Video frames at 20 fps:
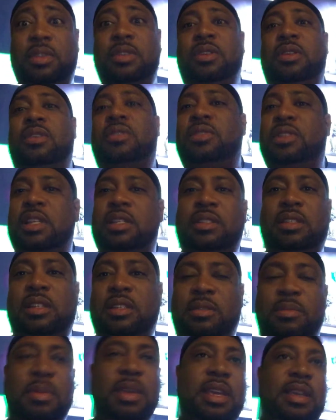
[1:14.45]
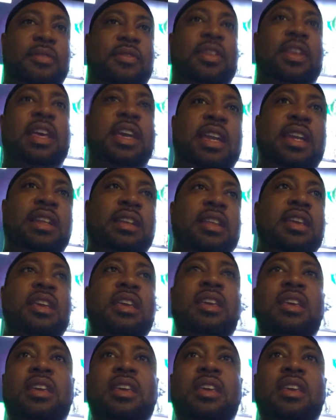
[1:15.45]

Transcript: That's me. If it ain't